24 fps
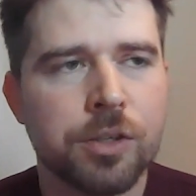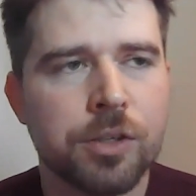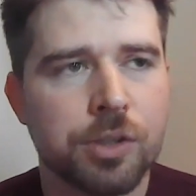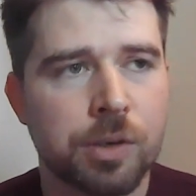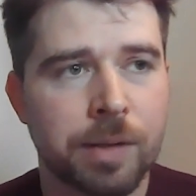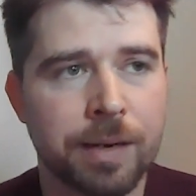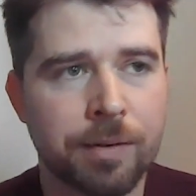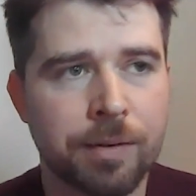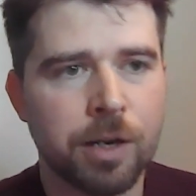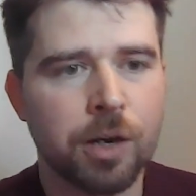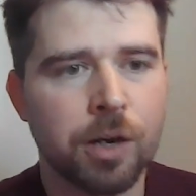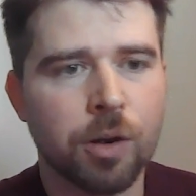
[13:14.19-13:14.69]

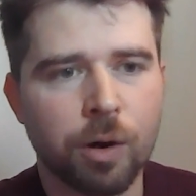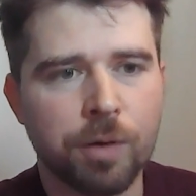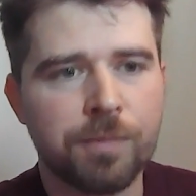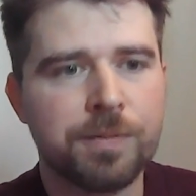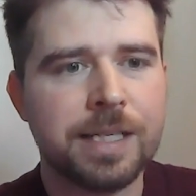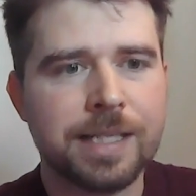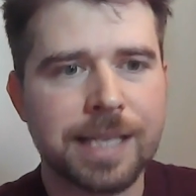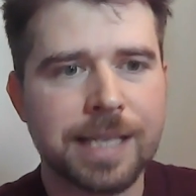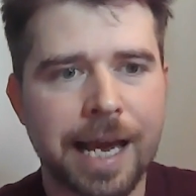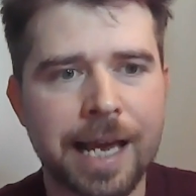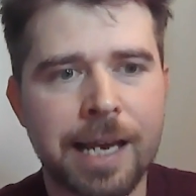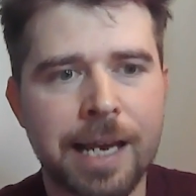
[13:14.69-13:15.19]
So there are a lot of
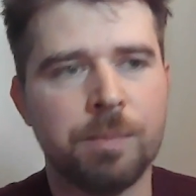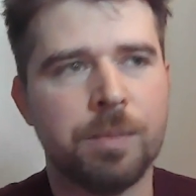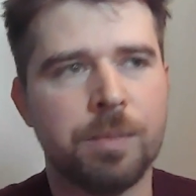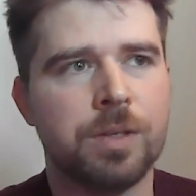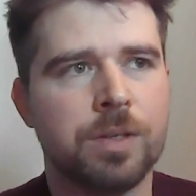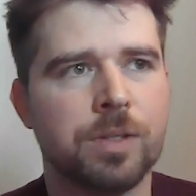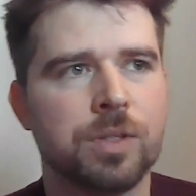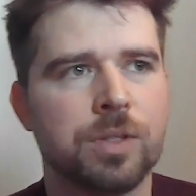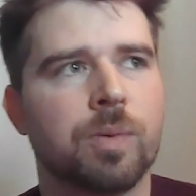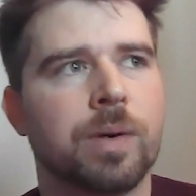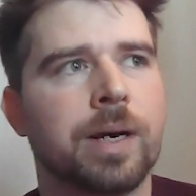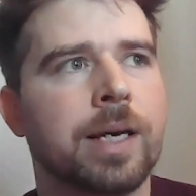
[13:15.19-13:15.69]
these
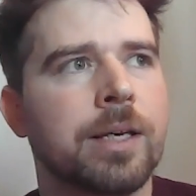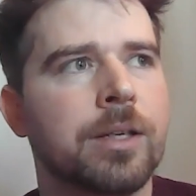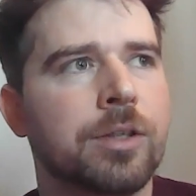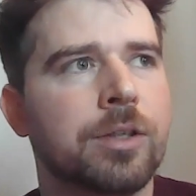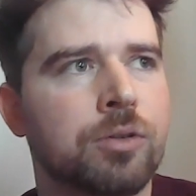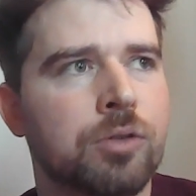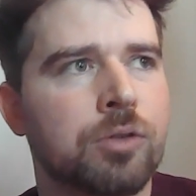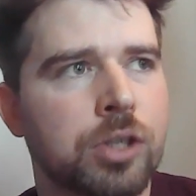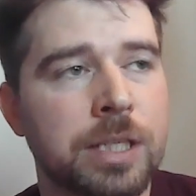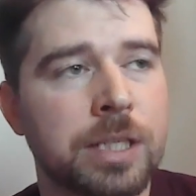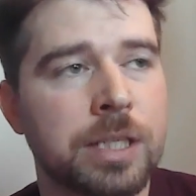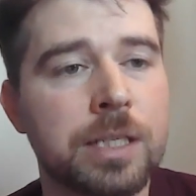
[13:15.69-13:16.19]
elements where
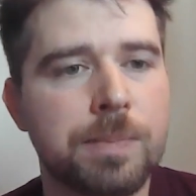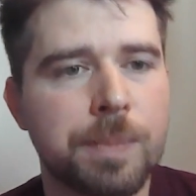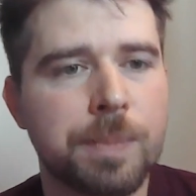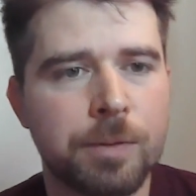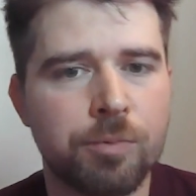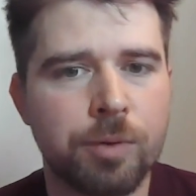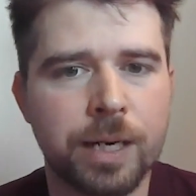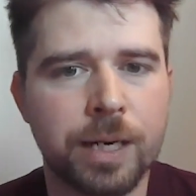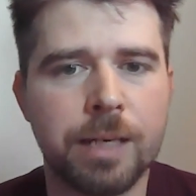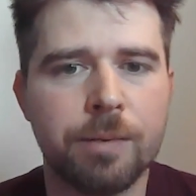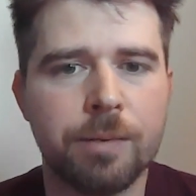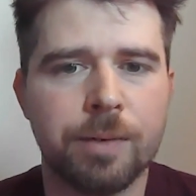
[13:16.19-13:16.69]
you just need to be
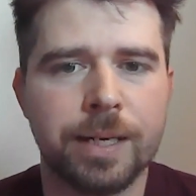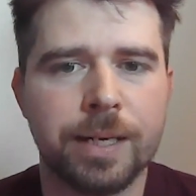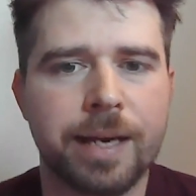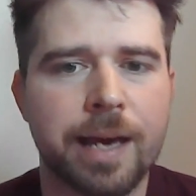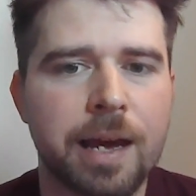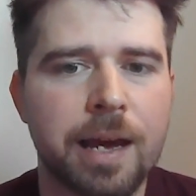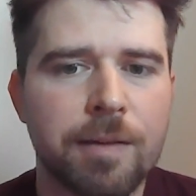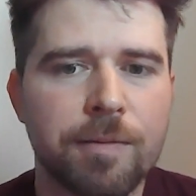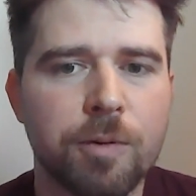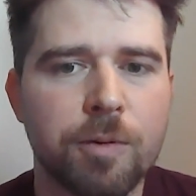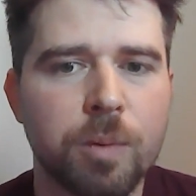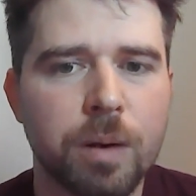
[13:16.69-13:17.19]
really, really
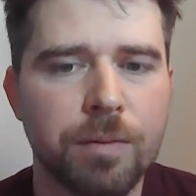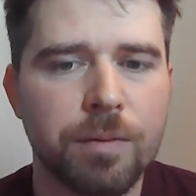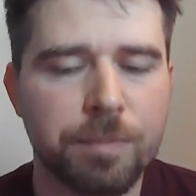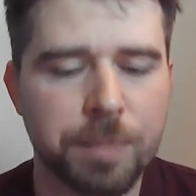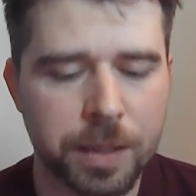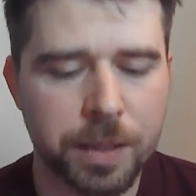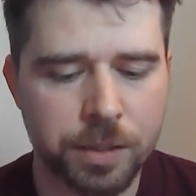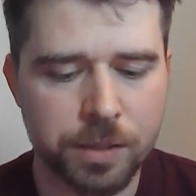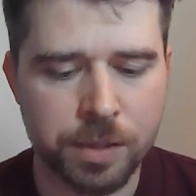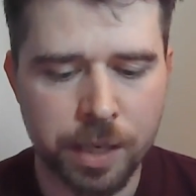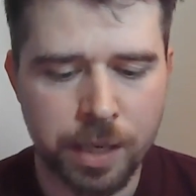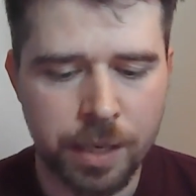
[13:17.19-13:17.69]
careful with,
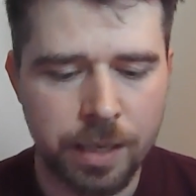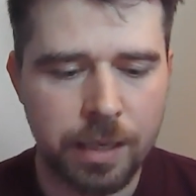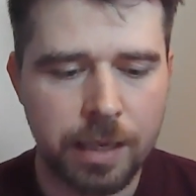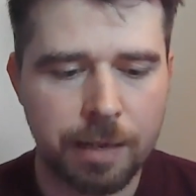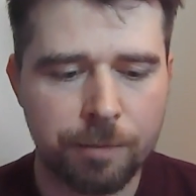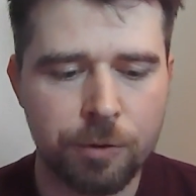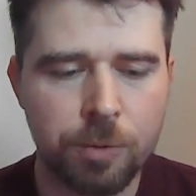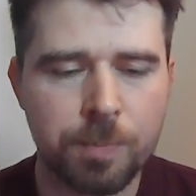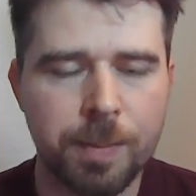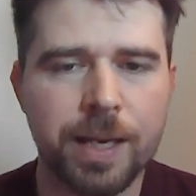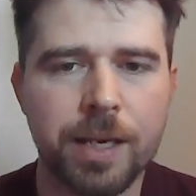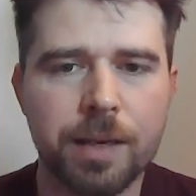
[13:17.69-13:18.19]
because
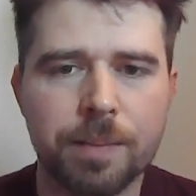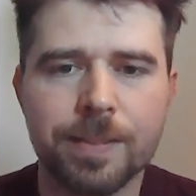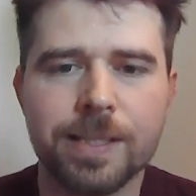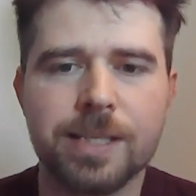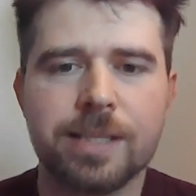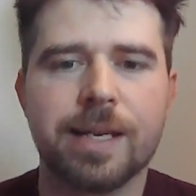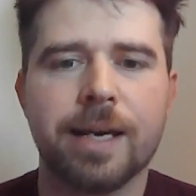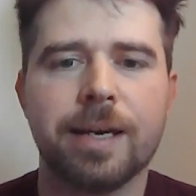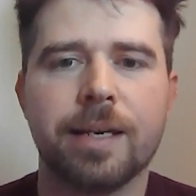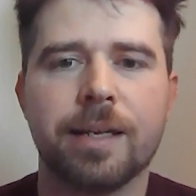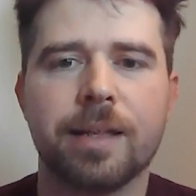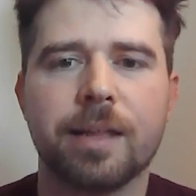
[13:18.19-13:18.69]
if you make a
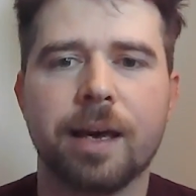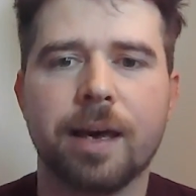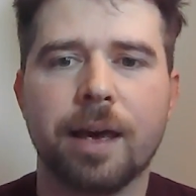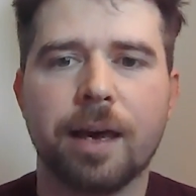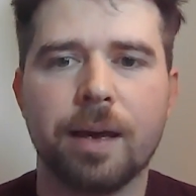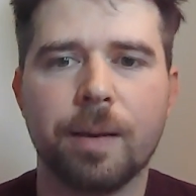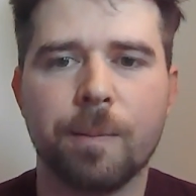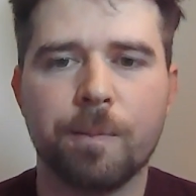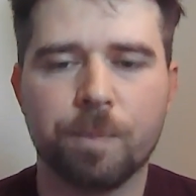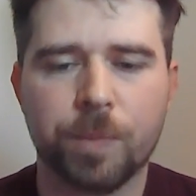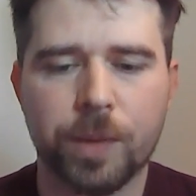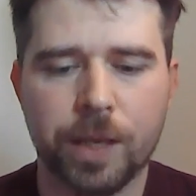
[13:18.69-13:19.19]
mistake
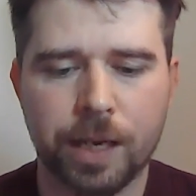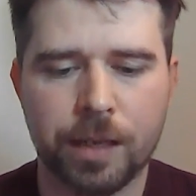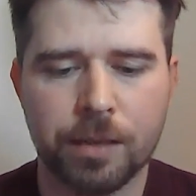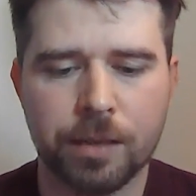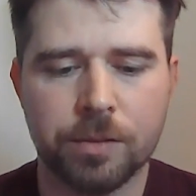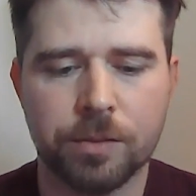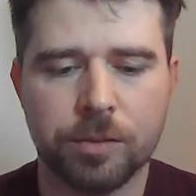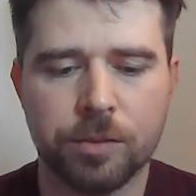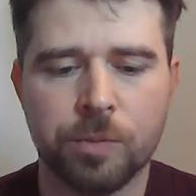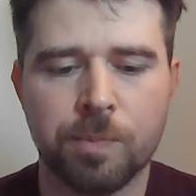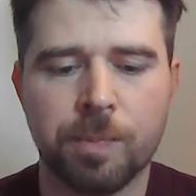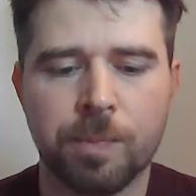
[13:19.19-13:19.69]
there
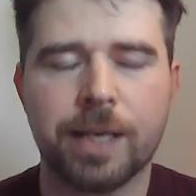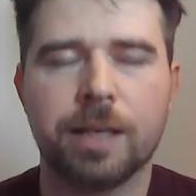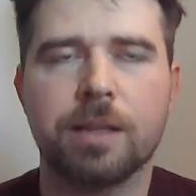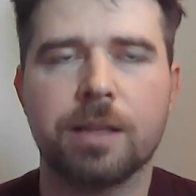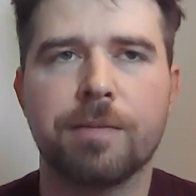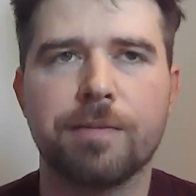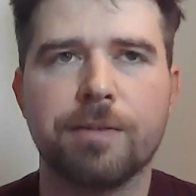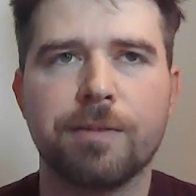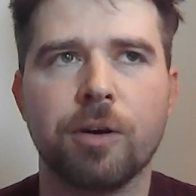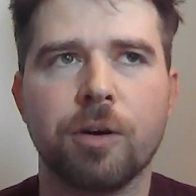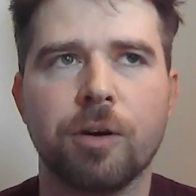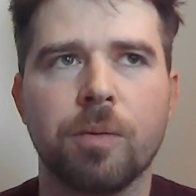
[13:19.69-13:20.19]
and you make
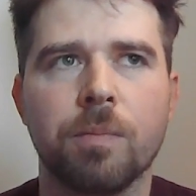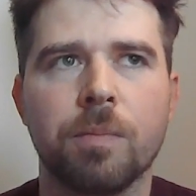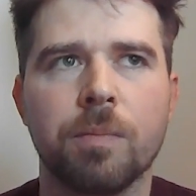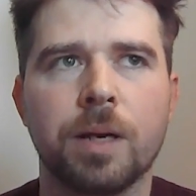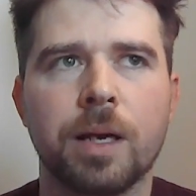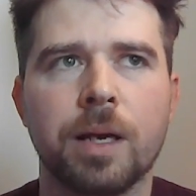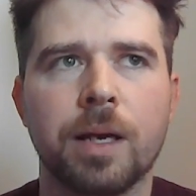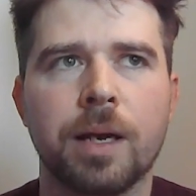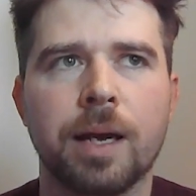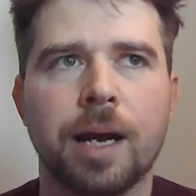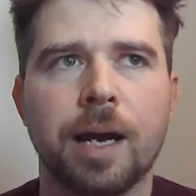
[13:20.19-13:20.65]
the film,